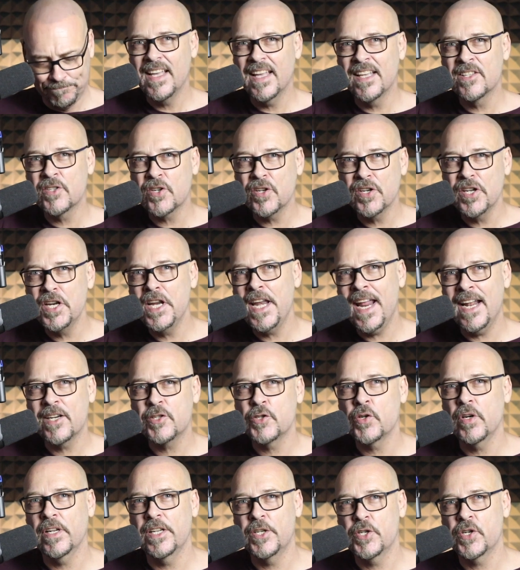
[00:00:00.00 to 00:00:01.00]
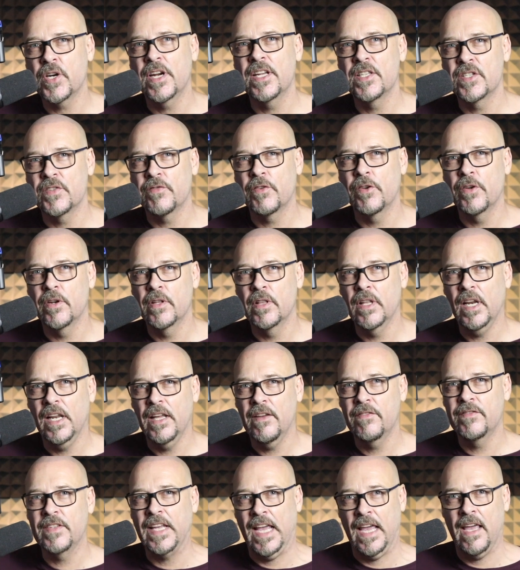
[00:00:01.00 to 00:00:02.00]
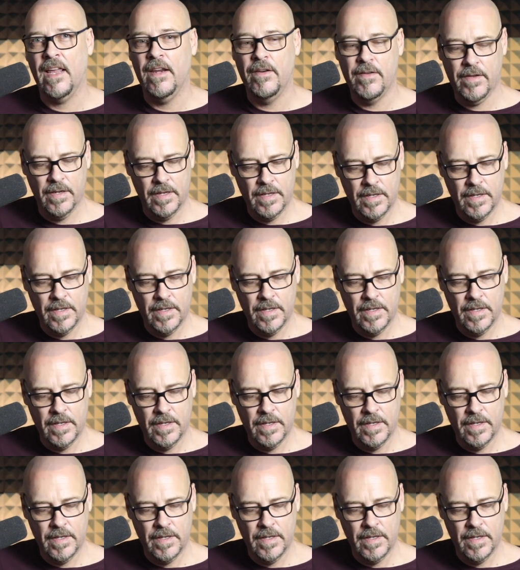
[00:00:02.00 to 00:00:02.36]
it's going to naturally transfer to the left hand.